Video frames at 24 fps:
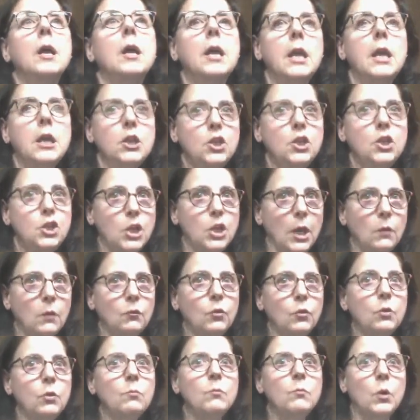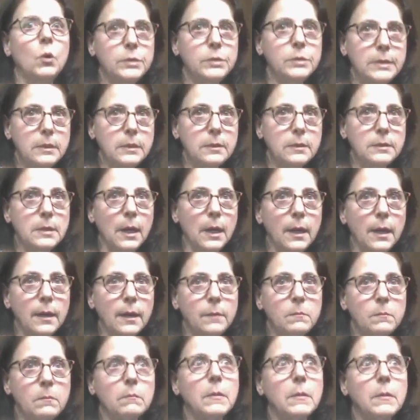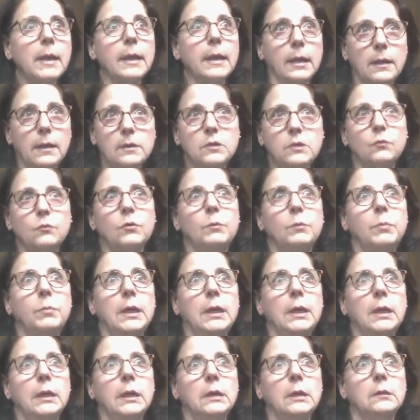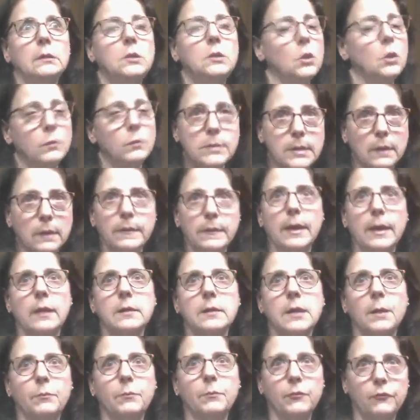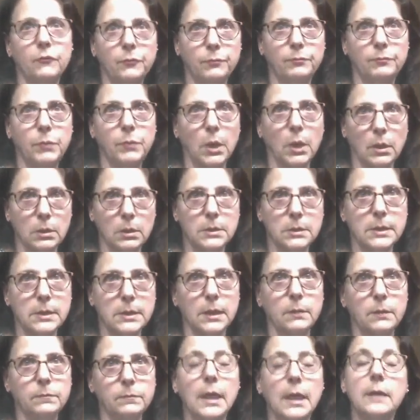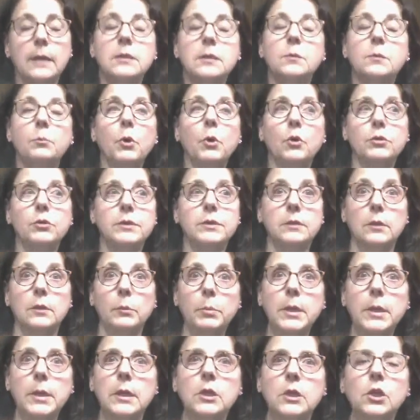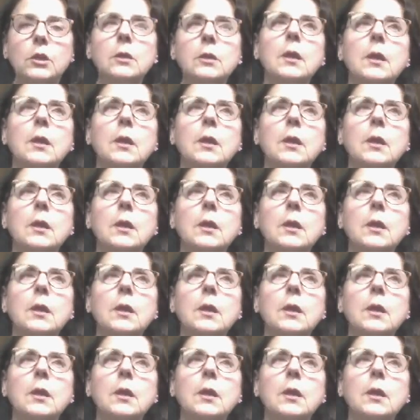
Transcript: In general, most of the time, my answer would be, don't sell that type of policy. That's a personal opinion.